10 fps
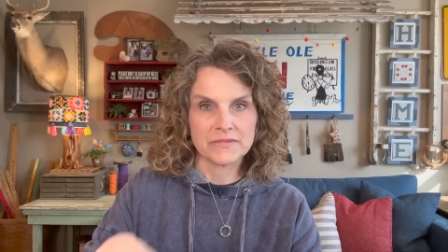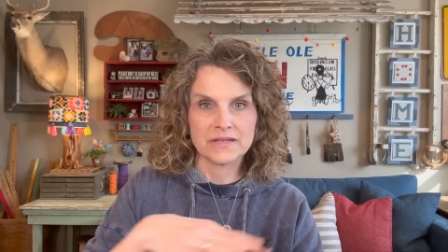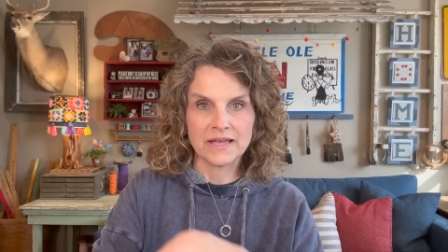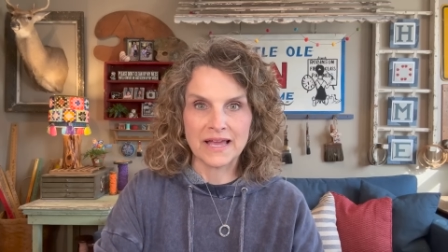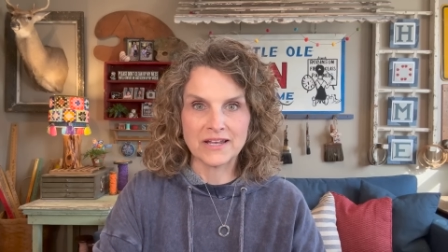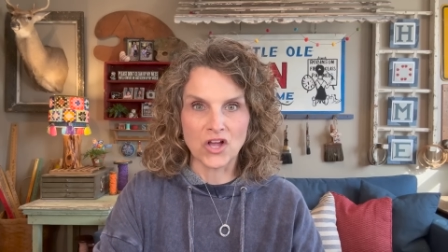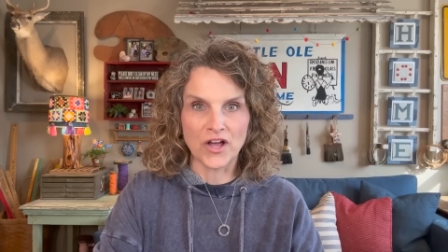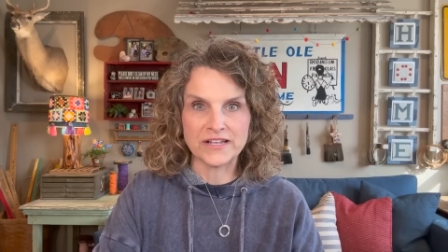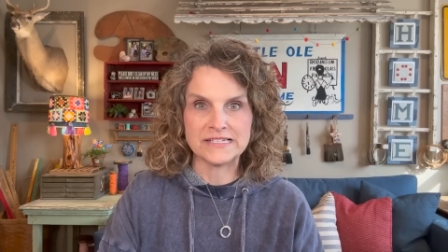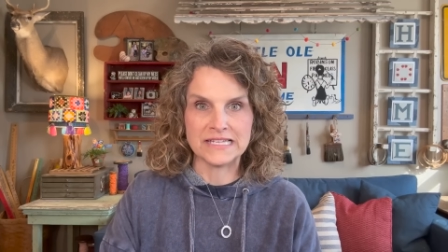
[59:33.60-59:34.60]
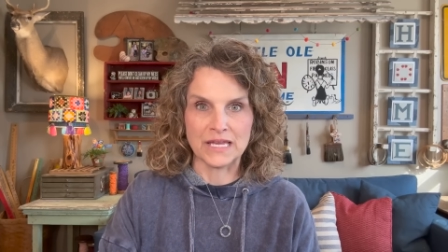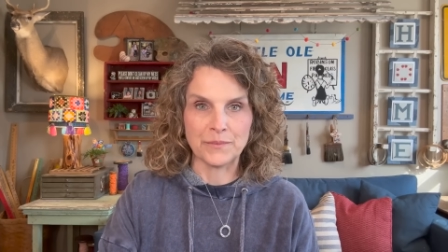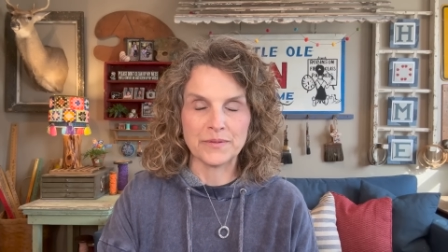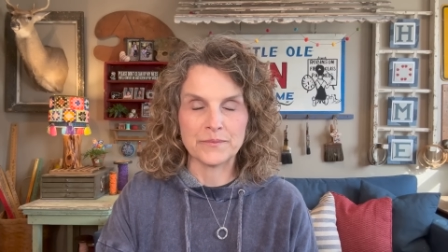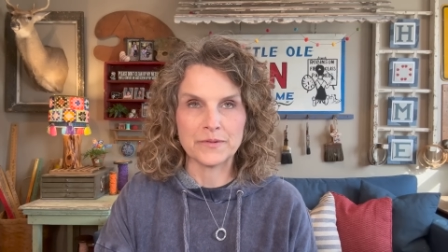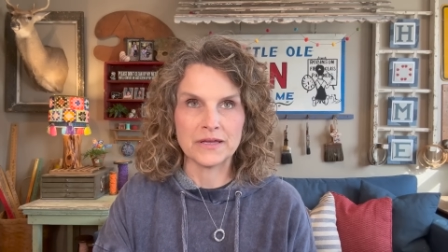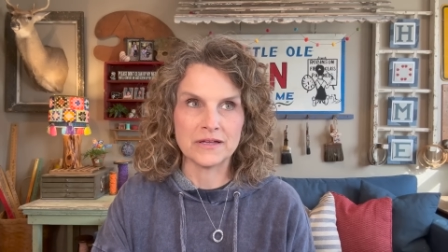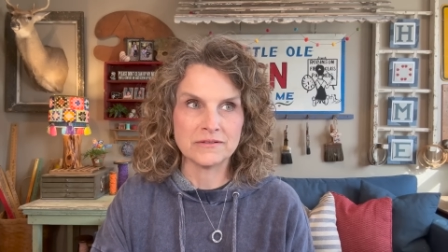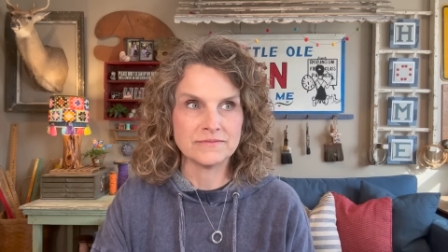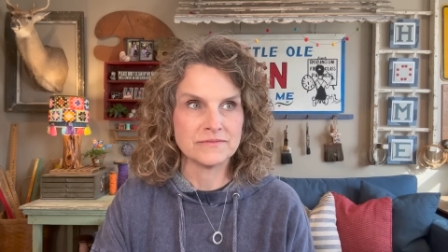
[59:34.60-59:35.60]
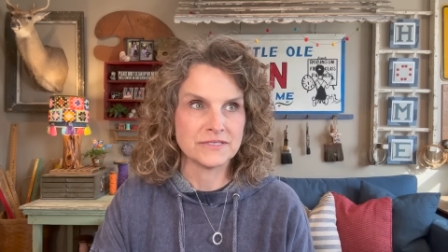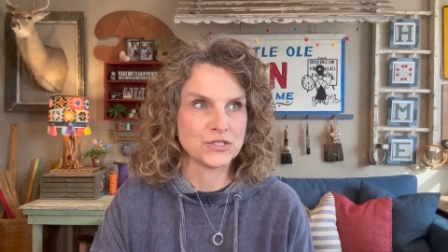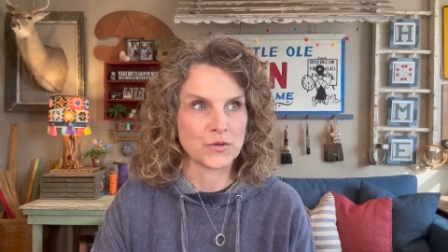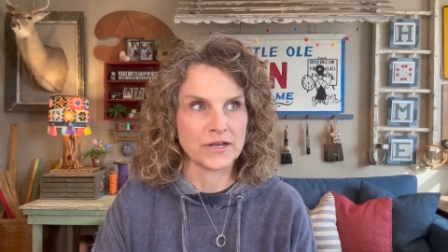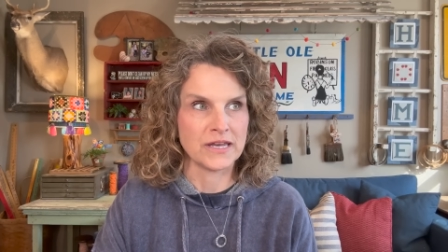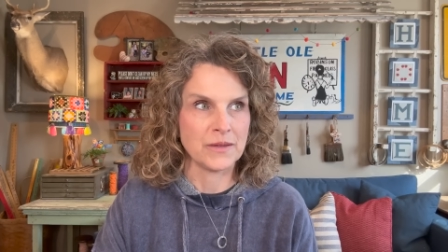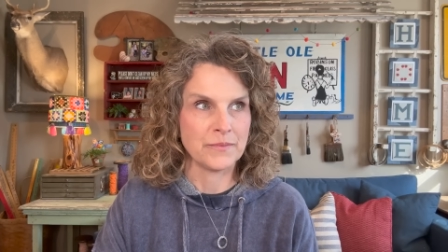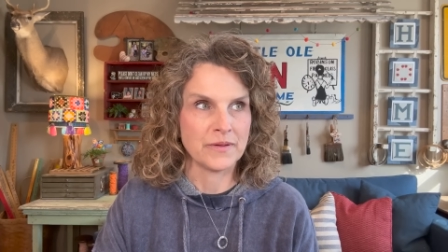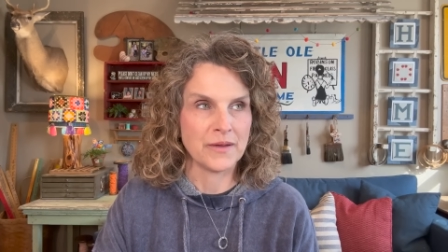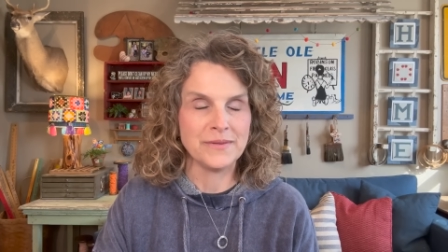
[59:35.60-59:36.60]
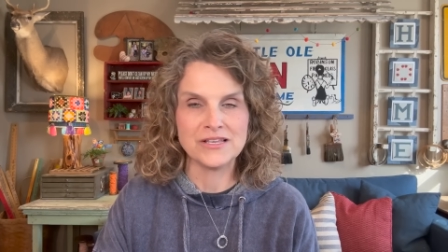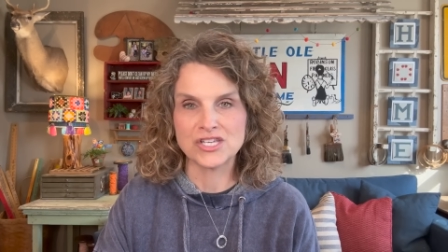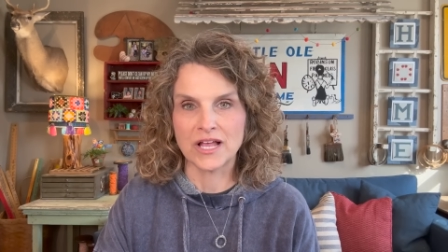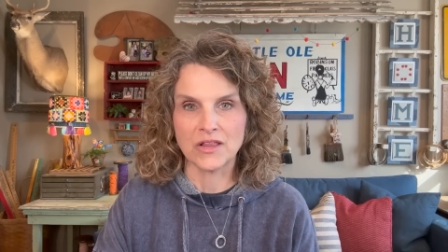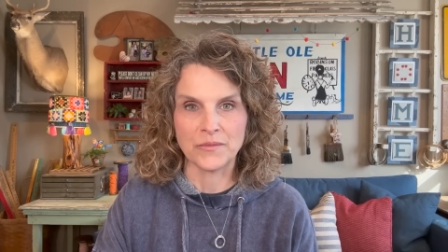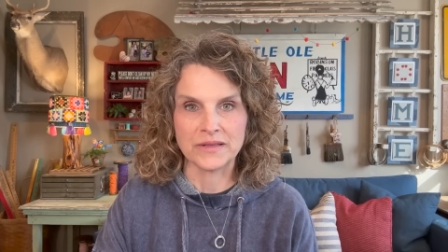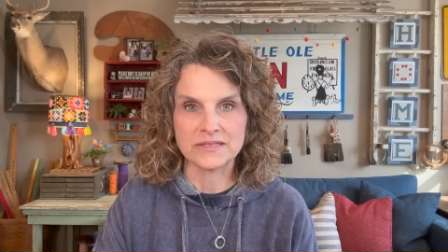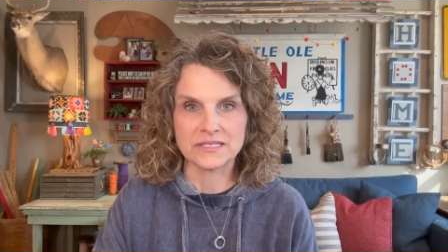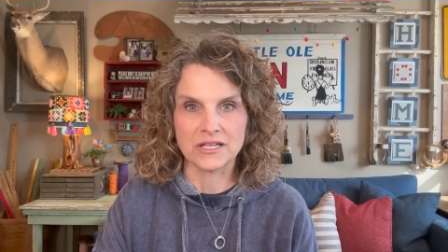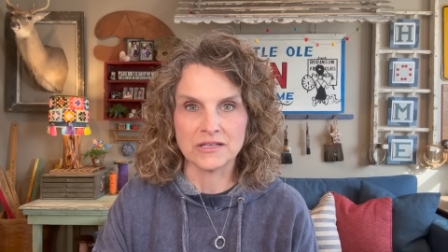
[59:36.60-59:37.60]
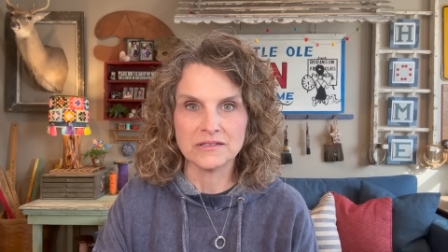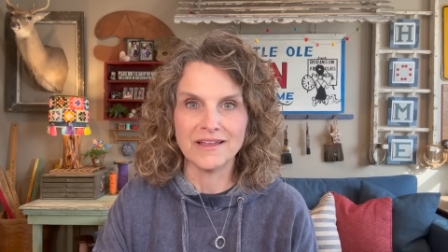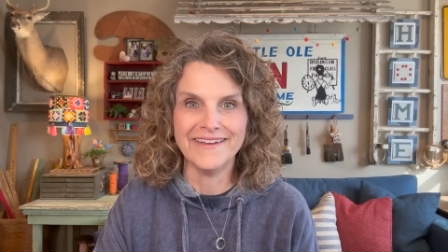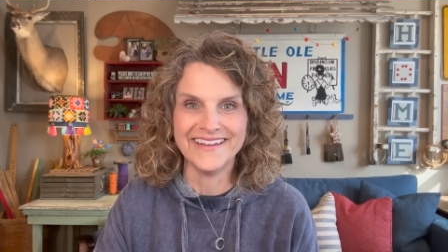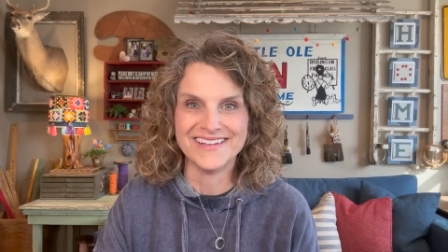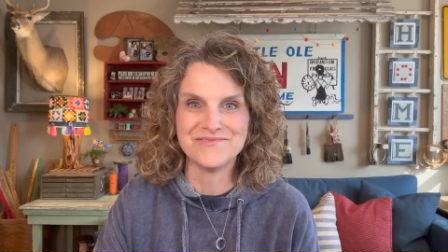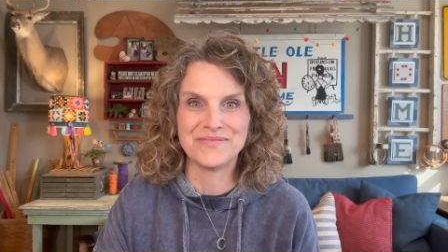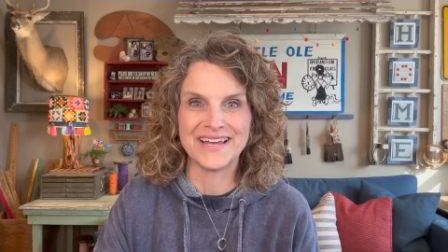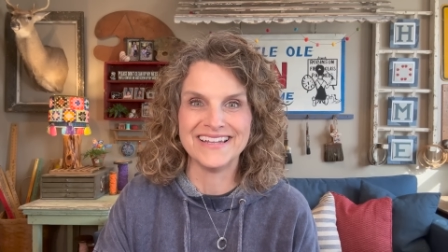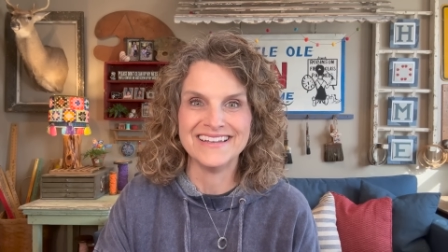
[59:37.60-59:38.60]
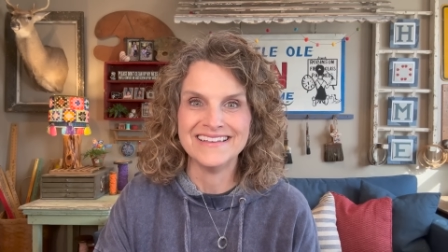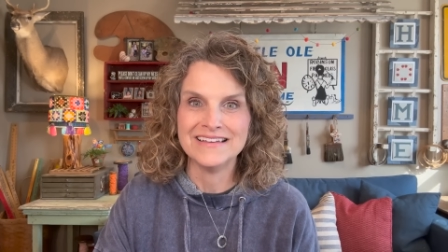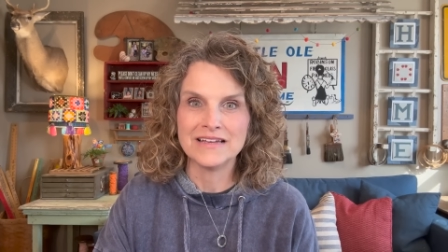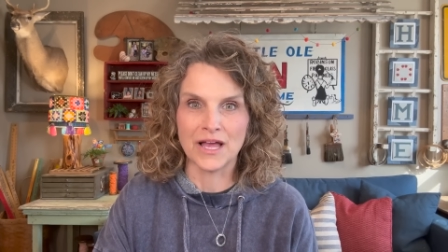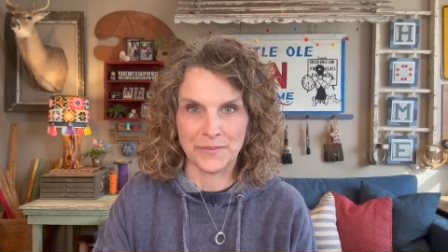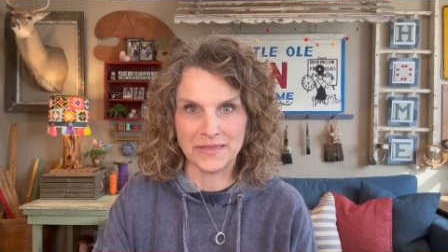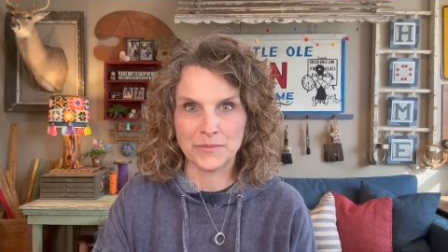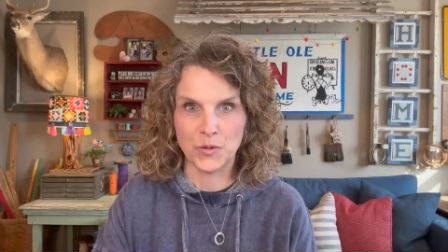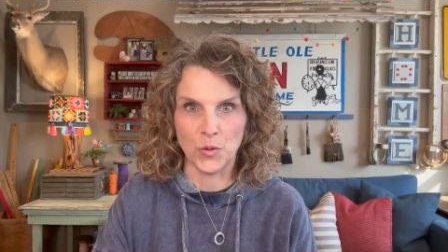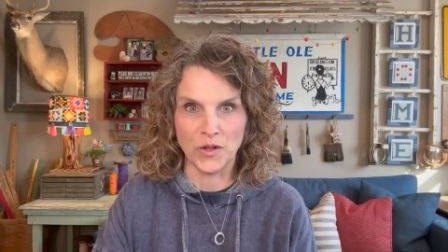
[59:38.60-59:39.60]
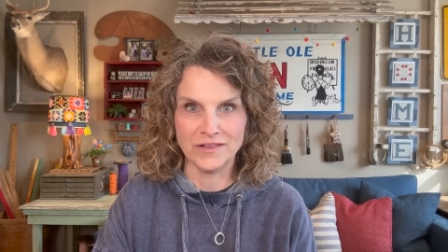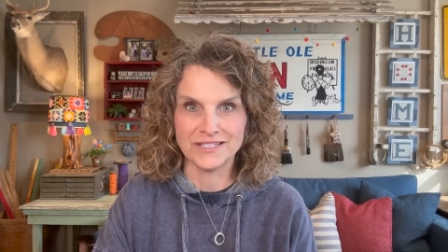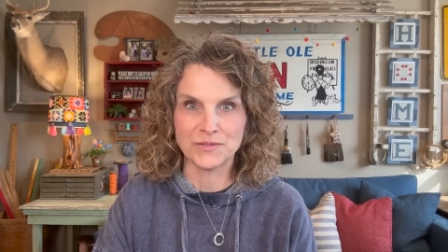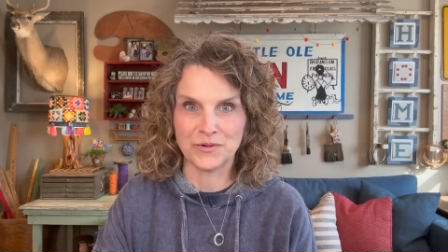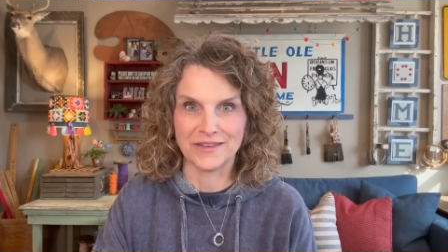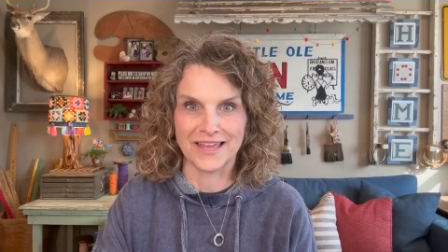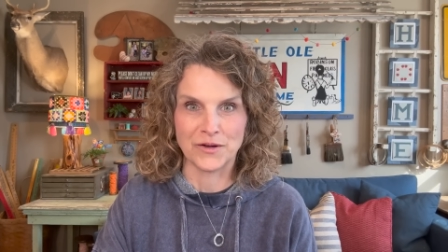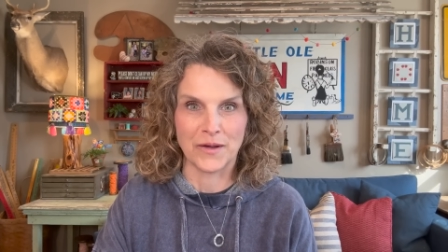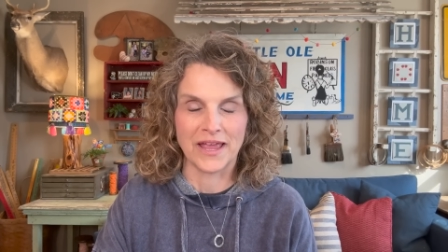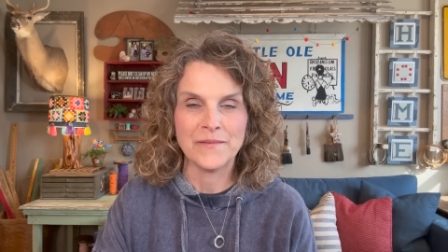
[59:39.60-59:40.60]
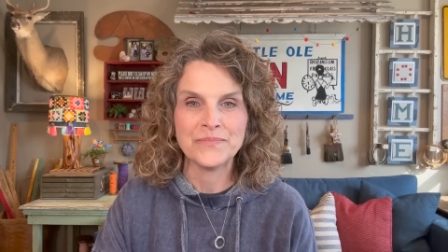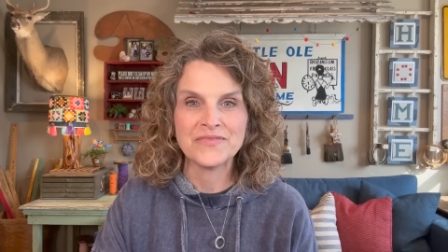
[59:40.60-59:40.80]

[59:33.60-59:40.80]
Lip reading: kind of gone deep. Well, sort of deep. I'm in the shallow end still, but I'm in the pool. Let's put it that way.